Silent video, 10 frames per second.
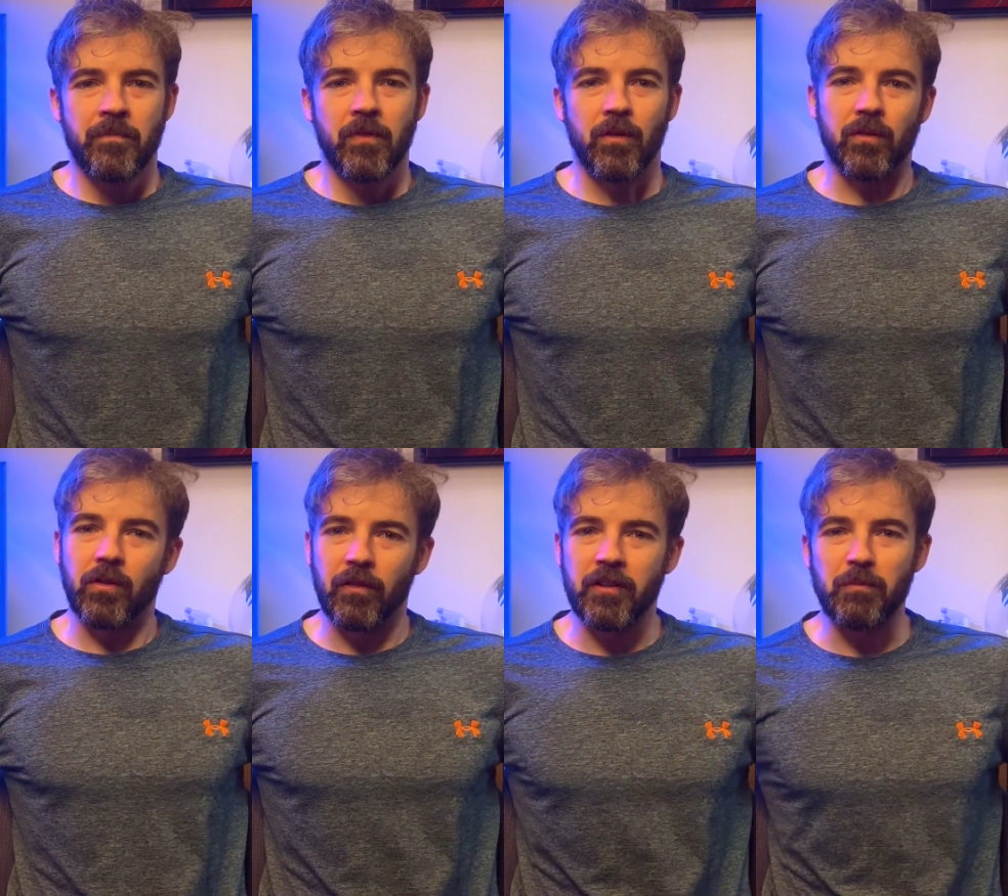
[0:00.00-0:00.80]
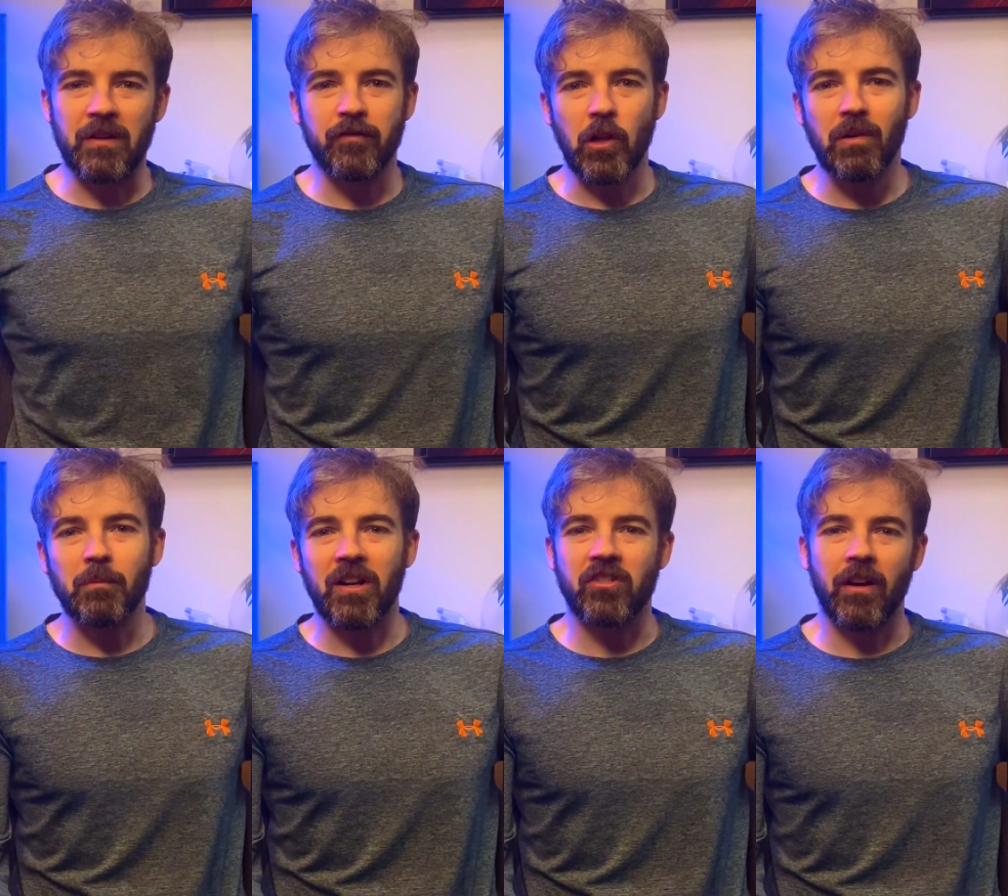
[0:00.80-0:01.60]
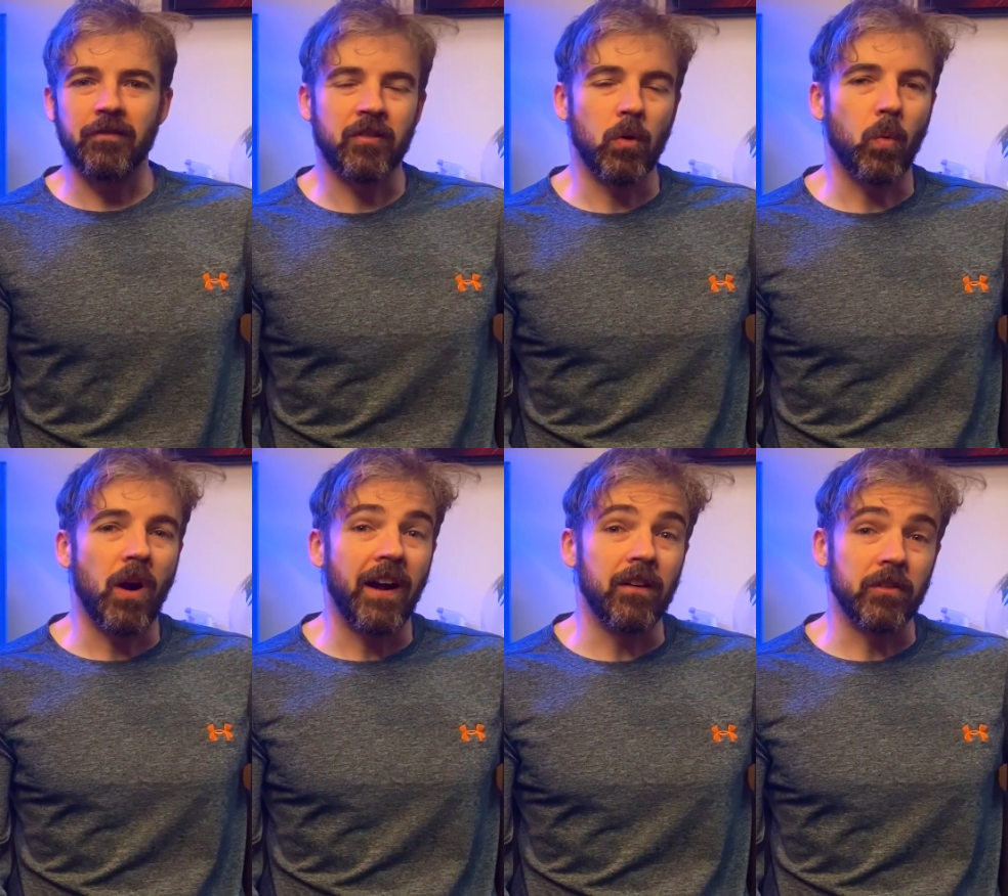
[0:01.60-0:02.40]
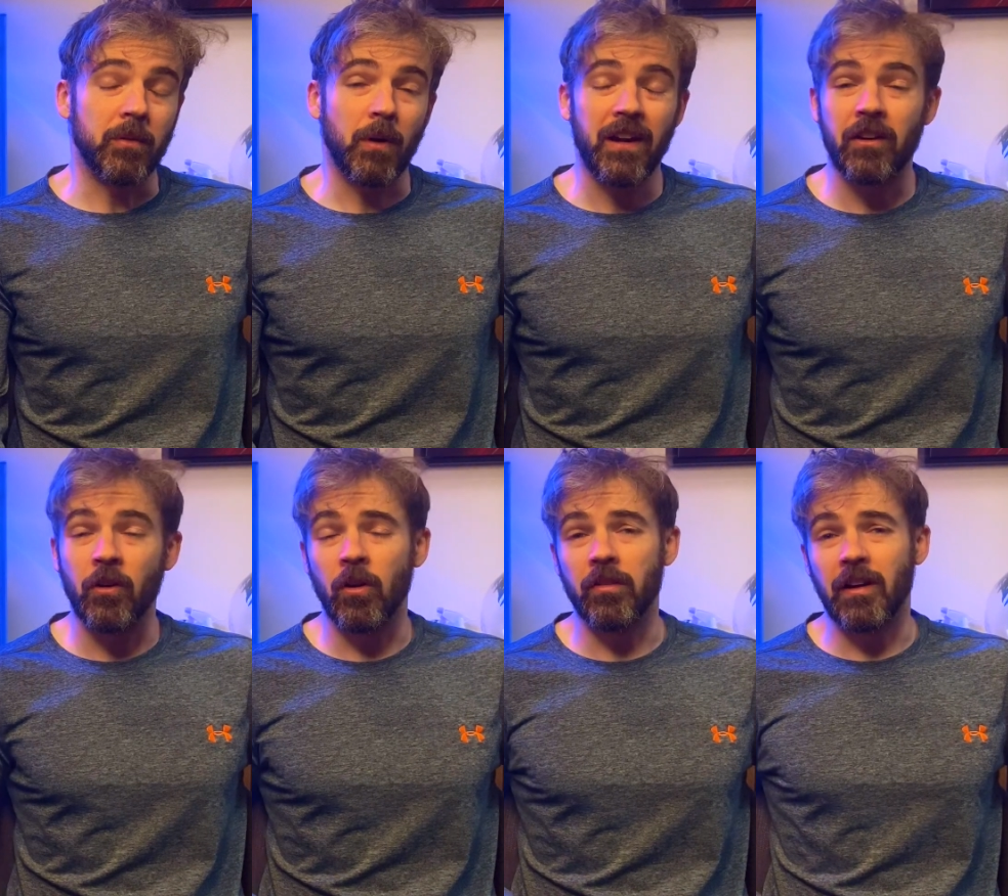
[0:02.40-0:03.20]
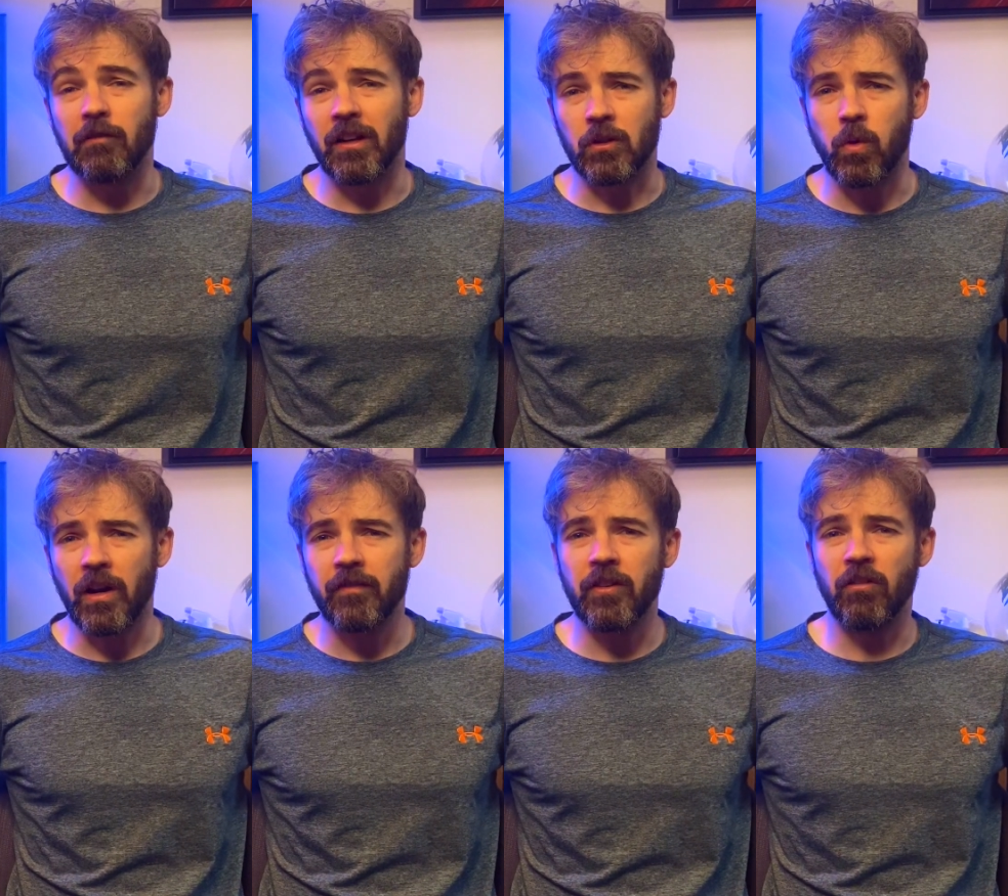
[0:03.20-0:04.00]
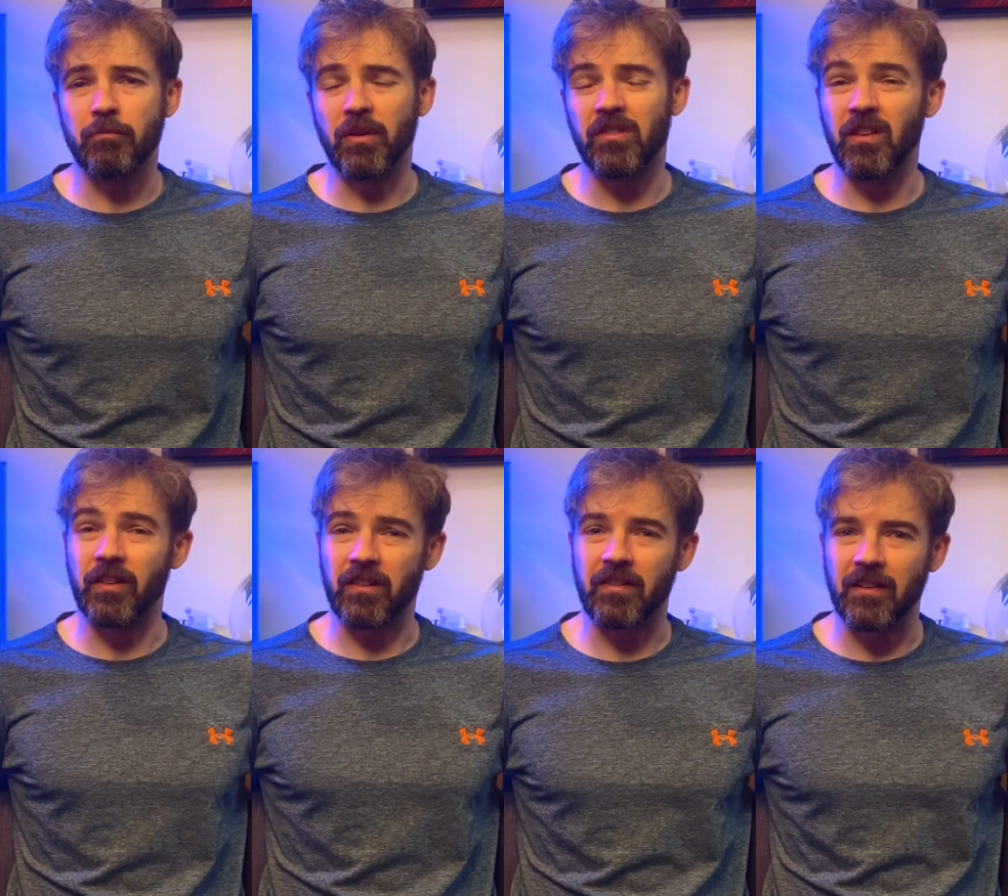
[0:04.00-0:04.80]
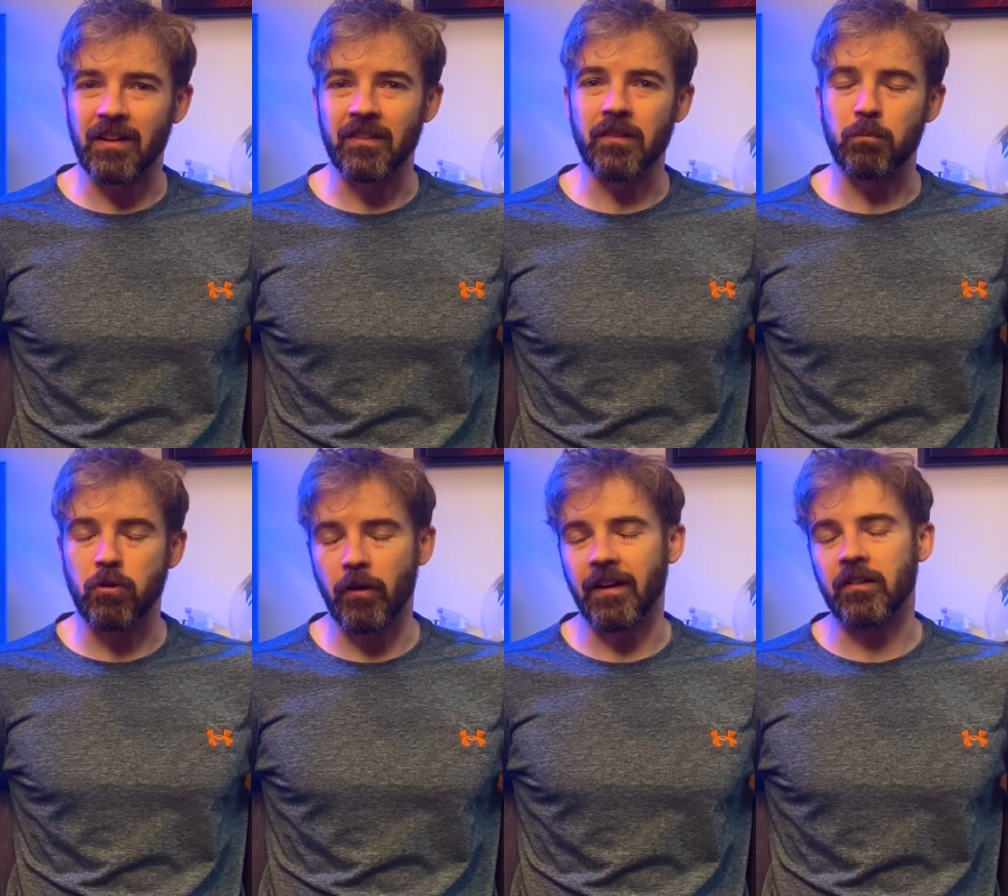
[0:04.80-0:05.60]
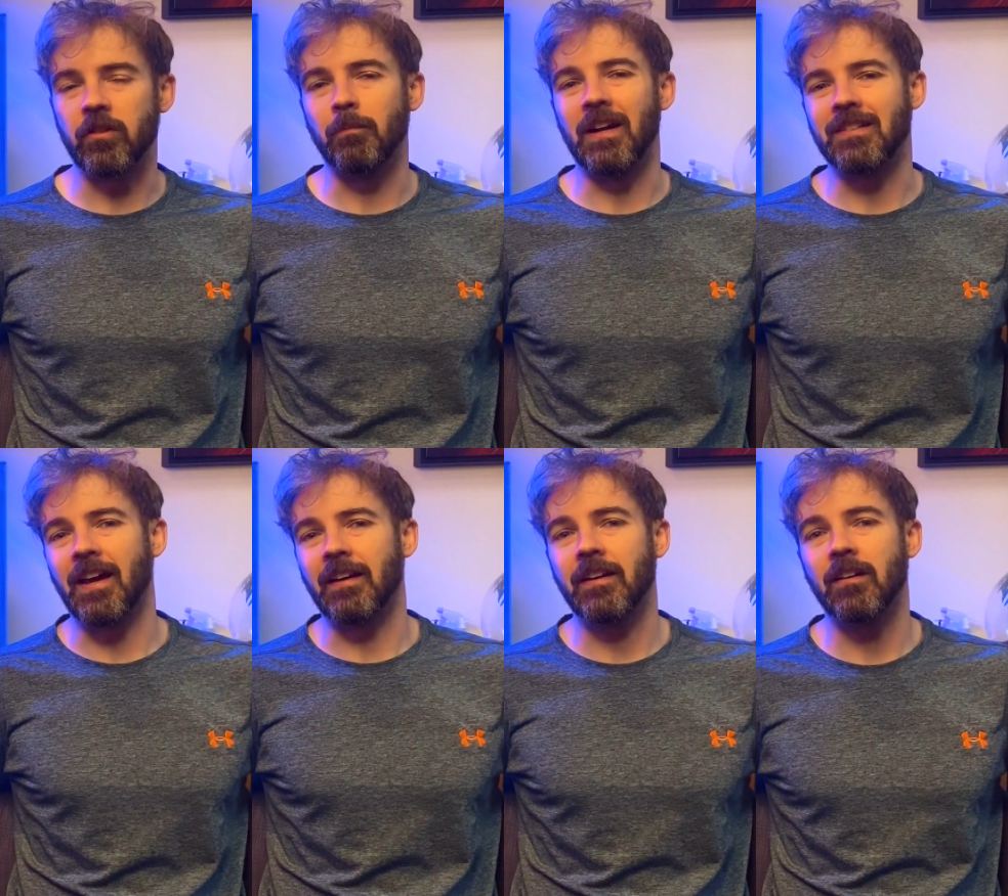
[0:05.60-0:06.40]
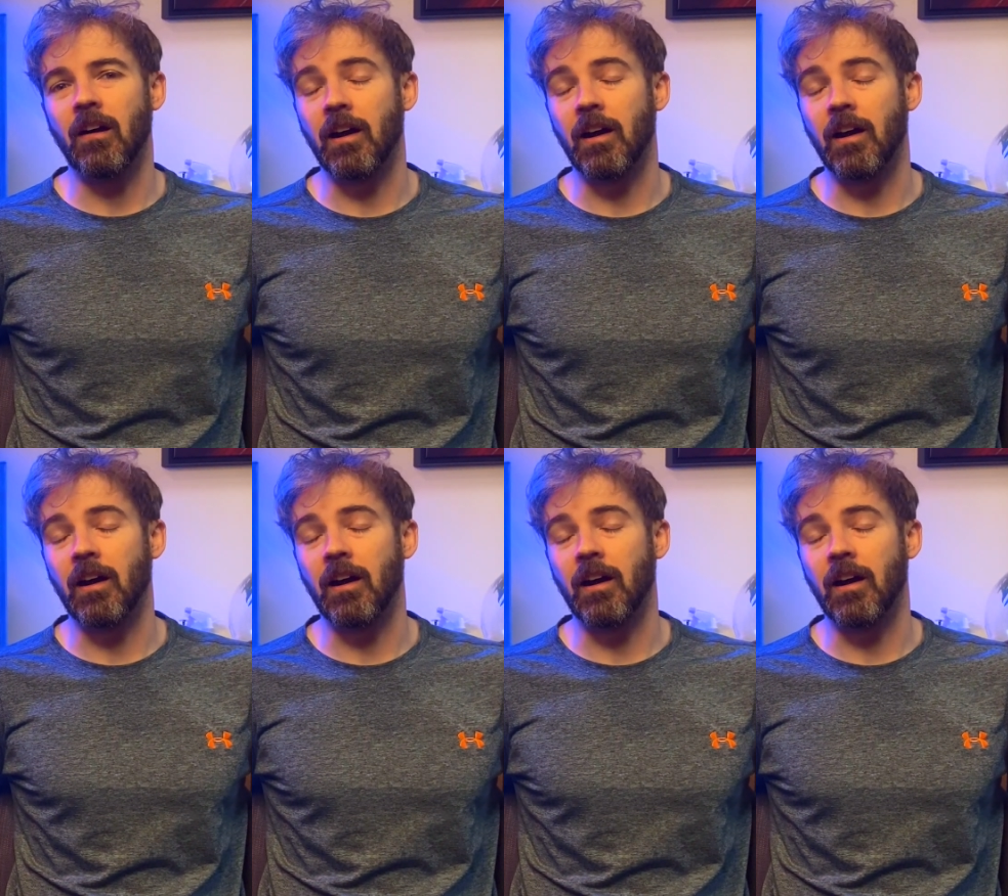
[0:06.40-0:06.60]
So if you've been following my channel for a while, you might know that I run quite a few of Pacific Sun's products on my tank.